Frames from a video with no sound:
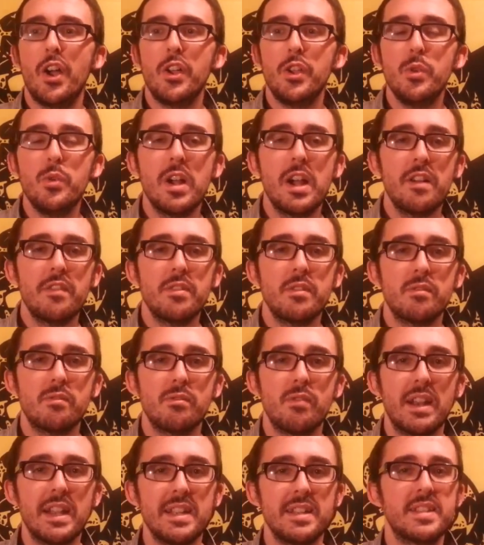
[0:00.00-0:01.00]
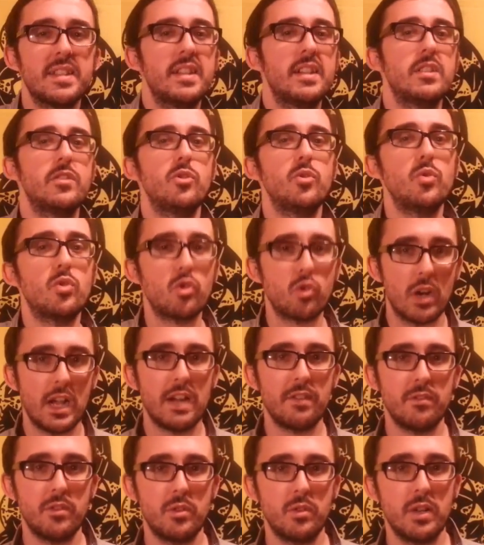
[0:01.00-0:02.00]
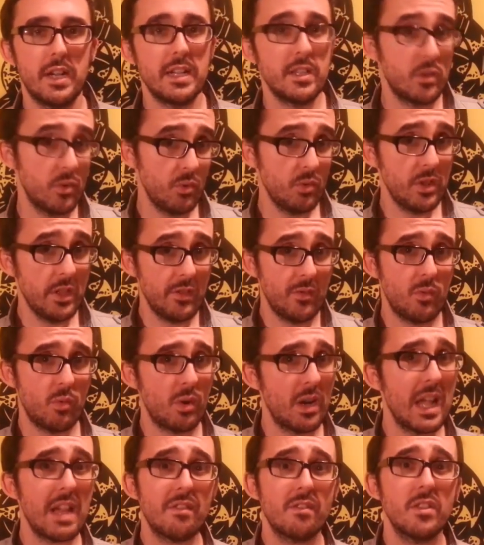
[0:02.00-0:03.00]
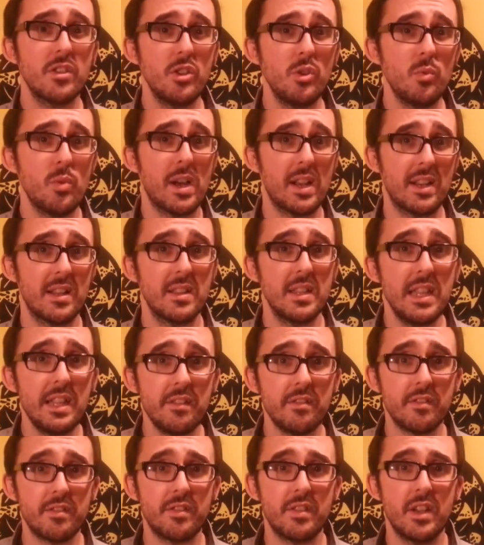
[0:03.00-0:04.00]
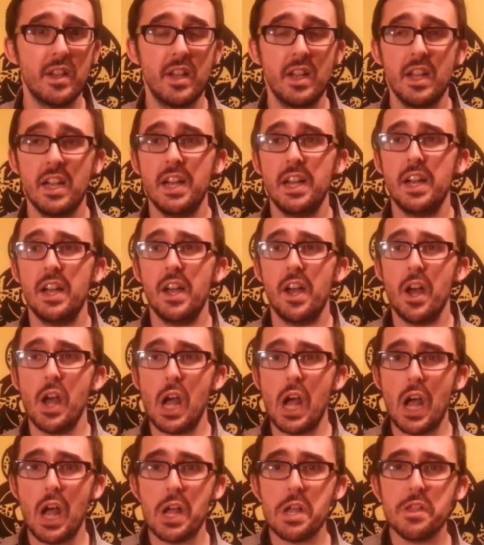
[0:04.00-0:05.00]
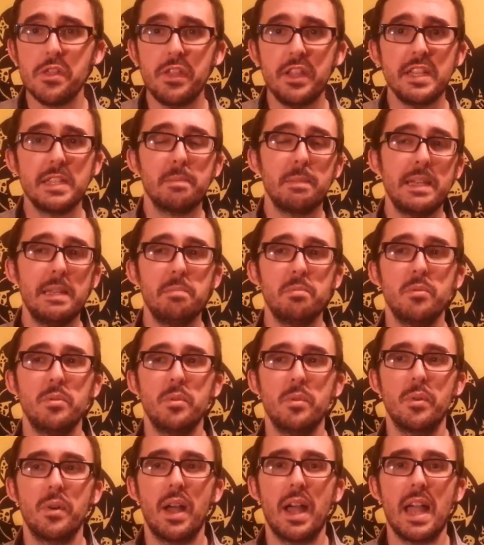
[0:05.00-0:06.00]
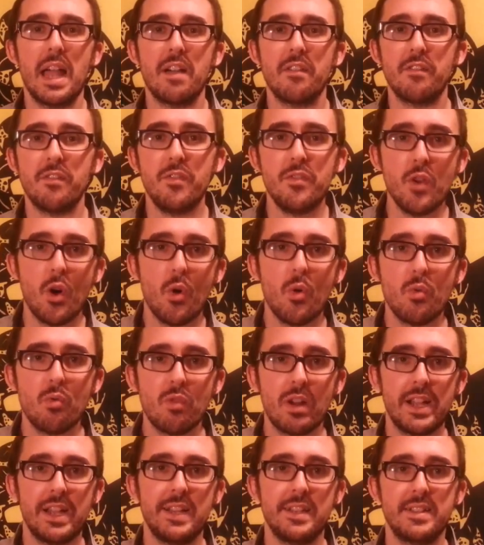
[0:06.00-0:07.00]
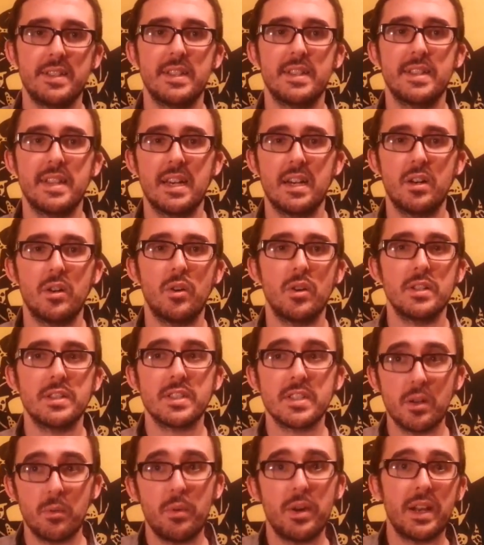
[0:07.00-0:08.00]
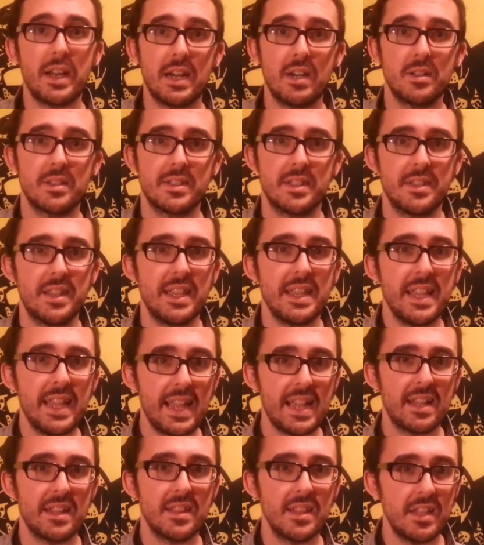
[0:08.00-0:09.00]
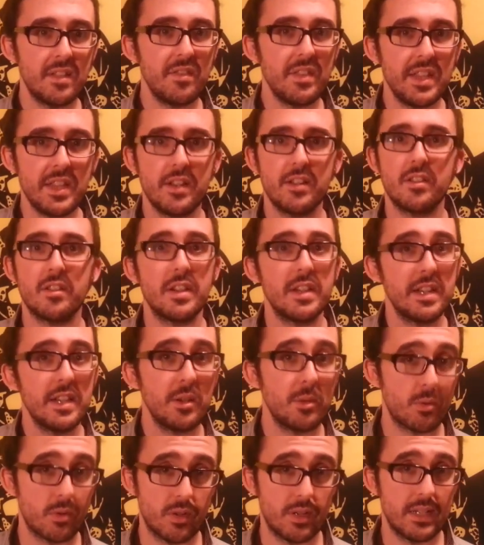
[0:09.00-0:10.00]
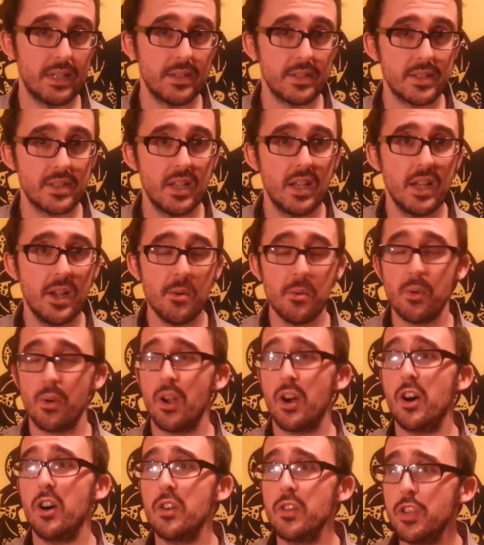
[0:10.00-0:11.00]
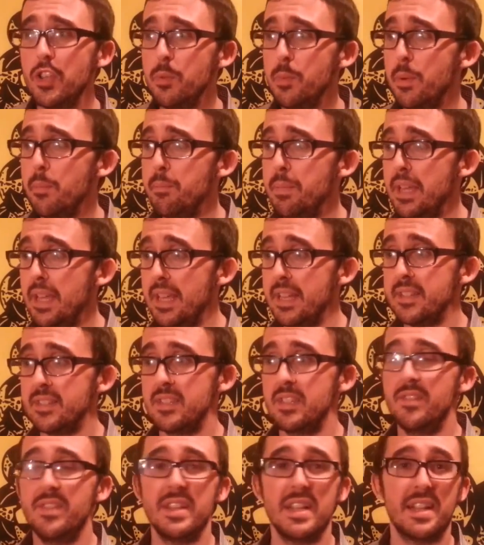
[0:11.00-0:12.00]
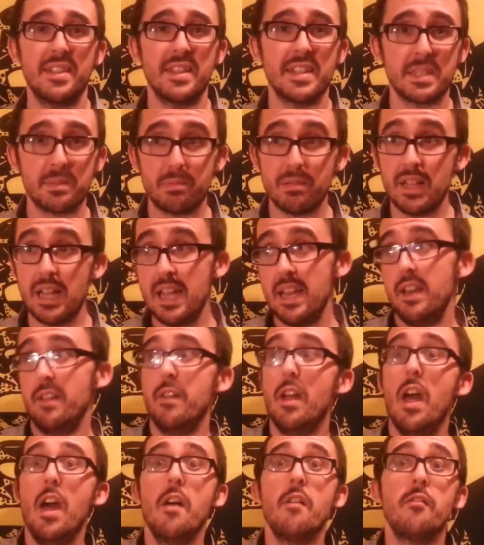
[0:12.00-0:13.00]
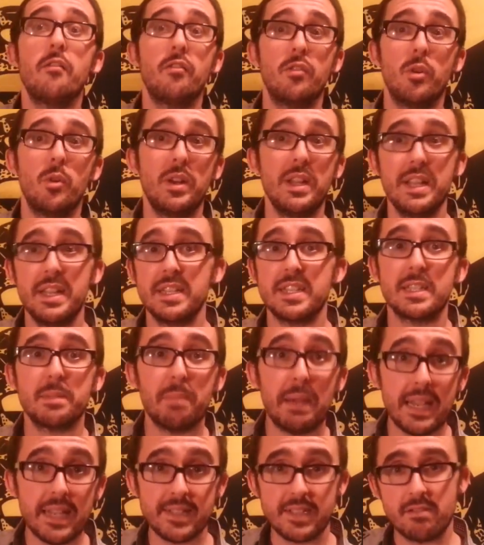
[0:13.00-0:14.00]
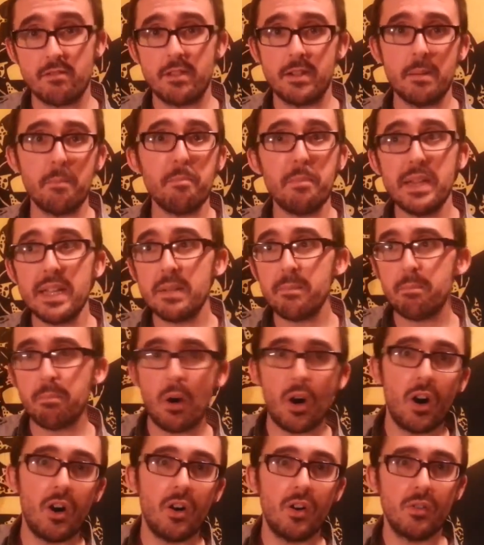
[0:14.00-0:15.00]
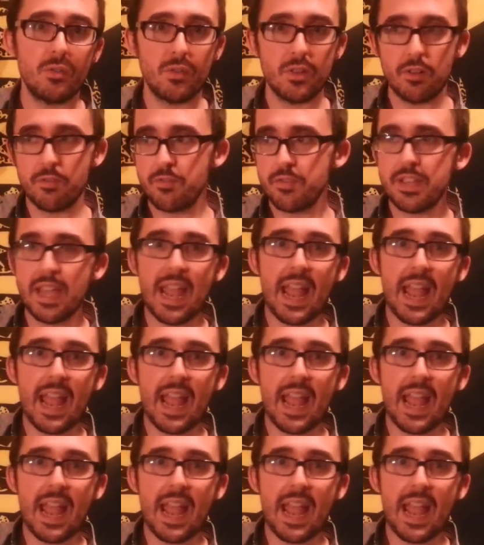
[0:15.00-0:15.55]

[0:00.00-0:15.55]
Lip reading: You have the right to travel and to live wherever you want to live. These people have no right to tell someone else that they can't live here or anywhere else. We're all human beings living on this planet, floating in space around a big ball of